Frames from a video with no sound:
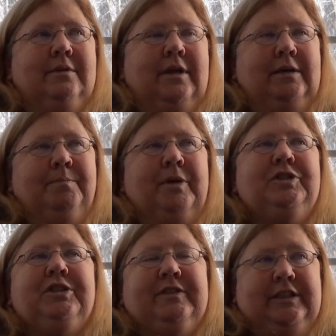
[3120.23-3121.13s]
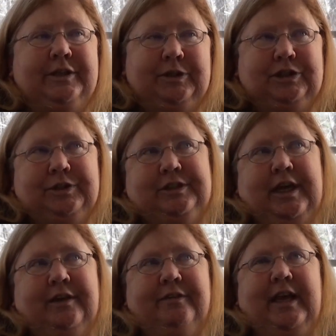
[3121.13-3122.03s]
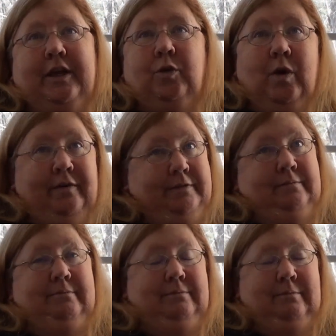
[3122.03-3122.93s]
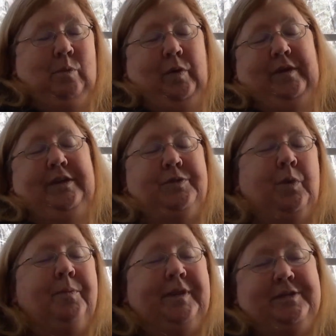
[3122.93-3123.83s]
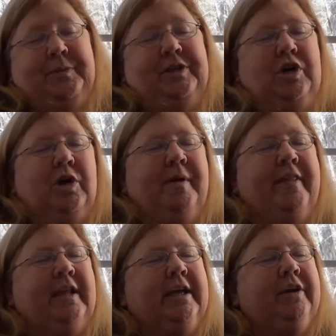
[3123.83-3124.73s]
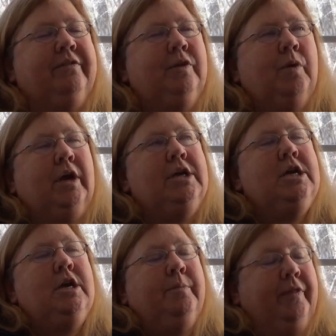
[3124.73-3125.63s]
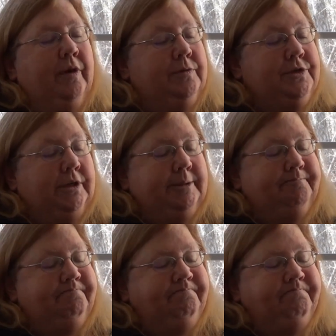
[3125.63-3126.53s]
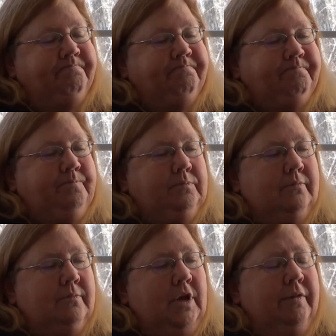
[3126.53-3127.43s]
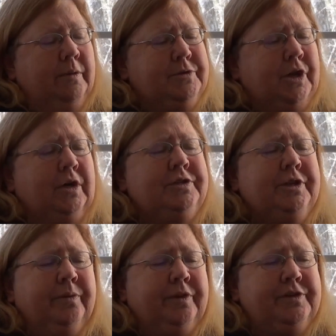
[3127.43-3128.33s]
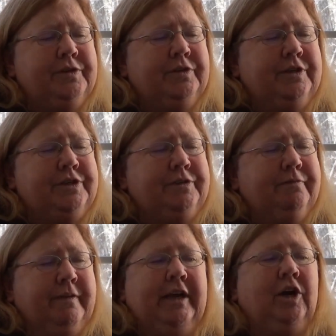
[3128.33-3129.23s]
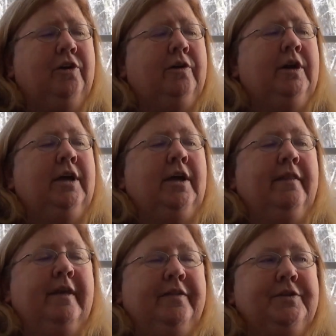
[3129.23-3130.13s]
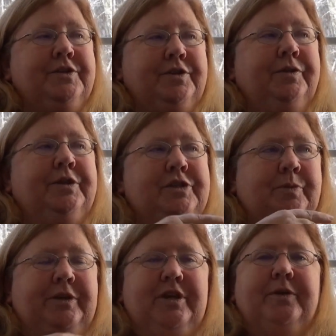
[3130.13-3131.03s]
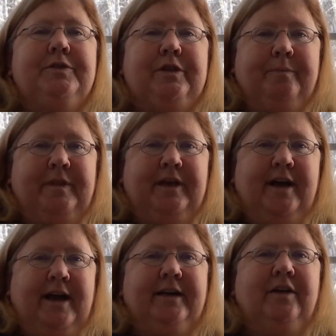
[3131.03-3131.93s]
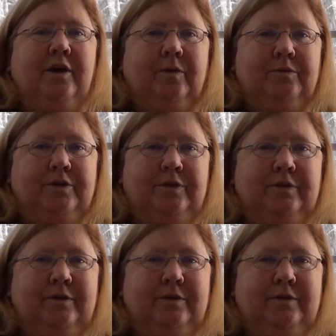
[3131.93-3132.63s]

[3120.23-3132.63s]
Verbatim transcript: uh, much of the literature is out of K 12 more than his workplace. We can talk mm-hmm. about that later if you want. But there was um, there was also this this fear that the students would know something I don't.